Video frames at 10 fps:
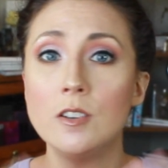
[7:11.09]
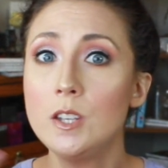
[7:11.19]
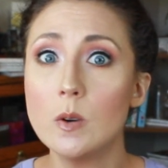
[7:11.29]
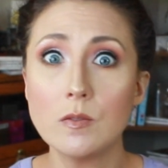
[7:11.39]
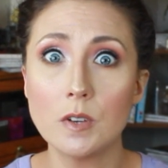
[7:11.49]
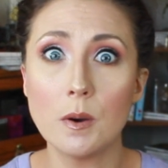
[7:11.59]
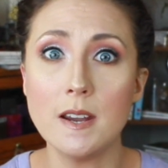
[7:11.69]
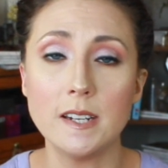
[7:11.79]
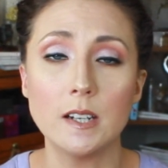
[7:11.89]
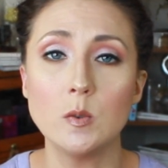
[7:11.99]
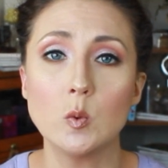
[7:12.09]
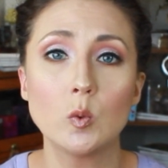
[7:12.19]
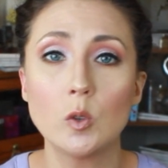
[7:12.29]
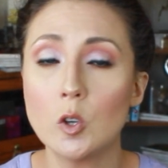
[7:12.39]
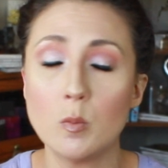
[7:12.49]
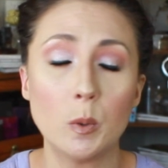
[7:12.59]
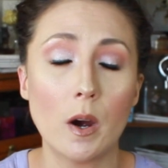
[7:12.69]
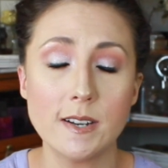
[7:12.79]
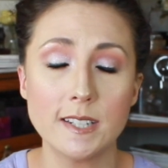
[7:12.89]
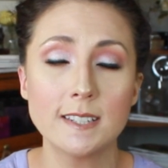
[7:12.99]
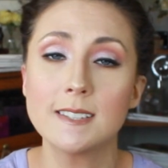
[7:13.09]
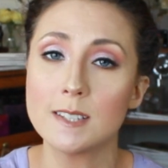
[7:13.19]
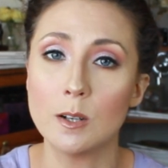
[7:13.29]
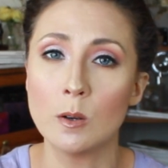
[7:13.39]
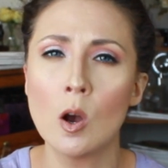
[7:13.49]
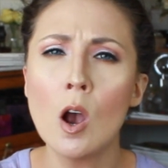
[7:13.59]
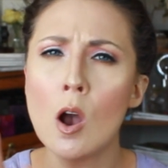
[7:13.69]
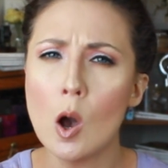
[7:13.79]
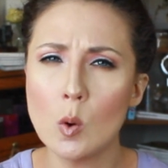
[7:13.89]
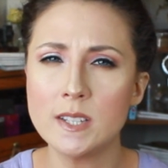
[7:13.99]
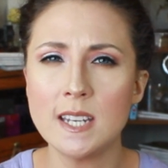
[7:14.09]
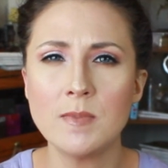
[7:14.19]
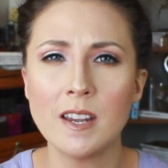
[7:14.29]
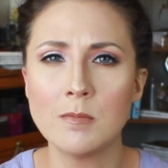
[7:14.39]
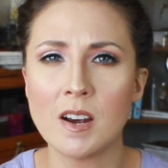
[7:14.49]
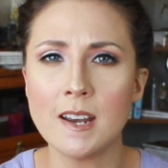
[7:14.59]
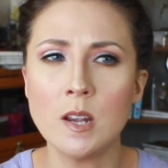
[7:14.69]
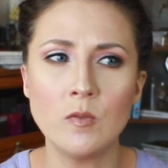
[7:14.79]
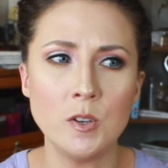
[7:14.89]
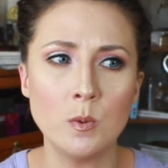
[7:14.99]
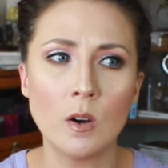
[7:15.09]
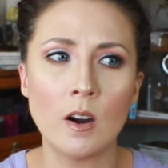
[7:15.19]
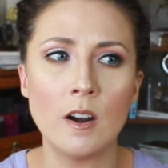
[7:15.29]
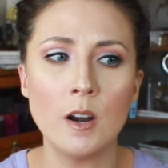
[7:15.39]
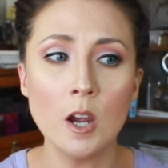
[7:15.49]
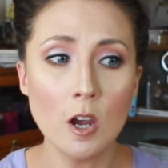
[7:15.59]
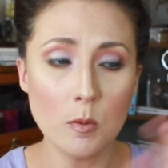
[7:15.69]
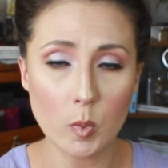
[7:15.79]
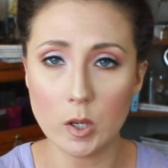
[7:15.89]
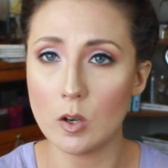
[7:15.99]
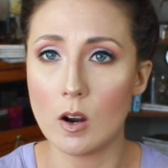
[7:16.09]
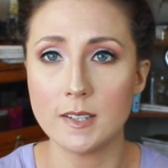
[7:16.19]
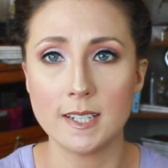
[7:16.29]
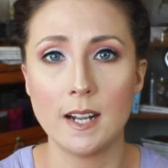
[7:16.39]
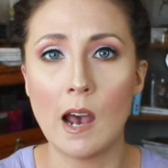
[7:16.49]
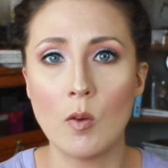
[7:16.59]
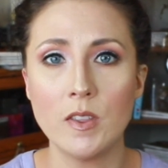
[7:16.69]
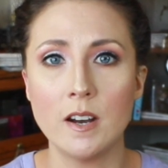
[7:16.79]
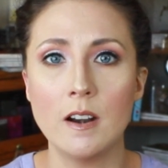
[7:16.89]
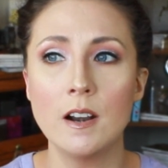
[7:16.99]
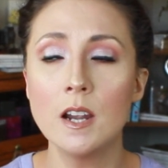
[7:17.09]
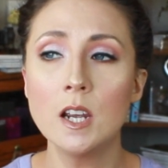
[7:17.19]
You have no idea who could be watching, so always keep that in mind if you are putting content out there.